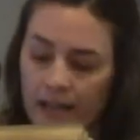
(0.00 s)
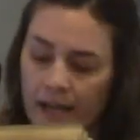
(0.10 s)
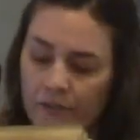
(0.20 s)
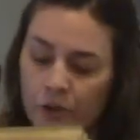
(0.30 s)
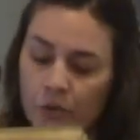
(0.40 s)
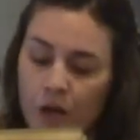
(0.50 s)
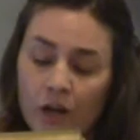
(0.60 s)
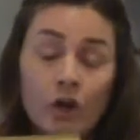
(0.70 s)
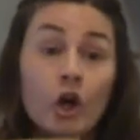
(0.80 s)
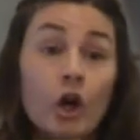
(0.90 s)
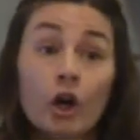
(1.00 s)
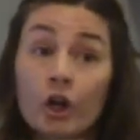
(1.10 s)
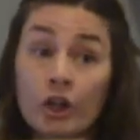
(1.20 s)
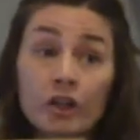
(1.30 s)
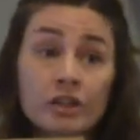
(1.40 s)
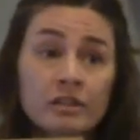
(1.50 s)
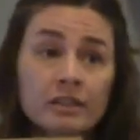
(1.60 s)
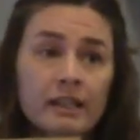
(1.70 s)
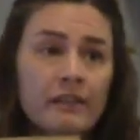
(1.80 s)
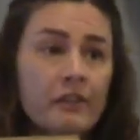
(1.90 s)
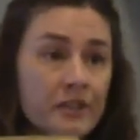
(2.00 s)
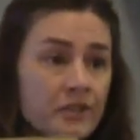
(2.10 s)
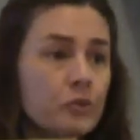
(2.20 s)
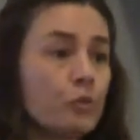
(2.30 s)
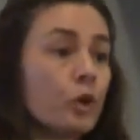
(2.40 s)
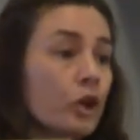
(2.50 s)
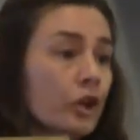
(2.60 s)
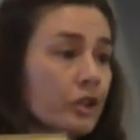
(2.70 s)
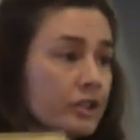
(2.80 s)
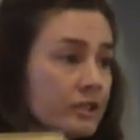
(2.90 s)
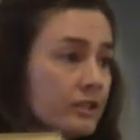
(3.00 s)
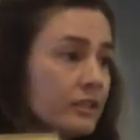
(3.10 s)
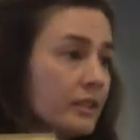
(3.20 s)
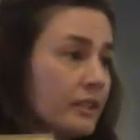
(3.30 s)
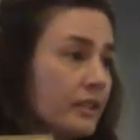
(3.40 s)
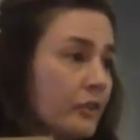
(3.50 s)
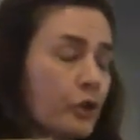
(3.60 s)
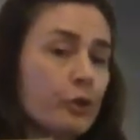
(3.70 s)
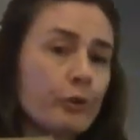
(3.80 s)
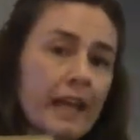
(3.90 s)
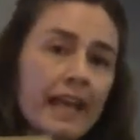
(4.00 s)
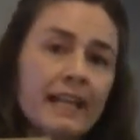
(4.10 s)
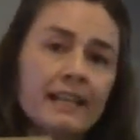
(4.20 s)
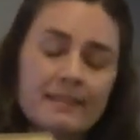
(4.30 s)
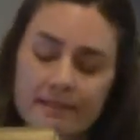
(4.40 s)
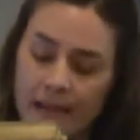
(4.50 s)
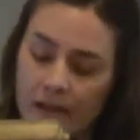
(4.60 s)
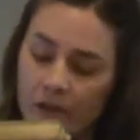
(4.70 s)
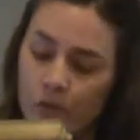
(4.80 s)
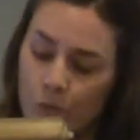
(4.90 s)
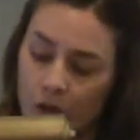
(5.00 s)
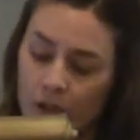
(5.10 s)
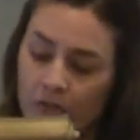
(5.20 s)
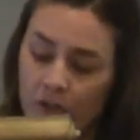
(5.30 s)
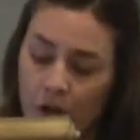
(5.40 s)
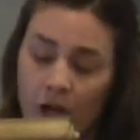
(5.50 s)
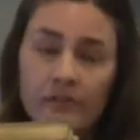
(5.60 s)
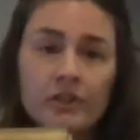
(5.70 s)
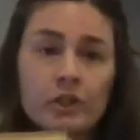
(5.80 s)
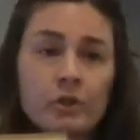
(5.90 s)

Have you not heard this word, the creating and saving word of the God of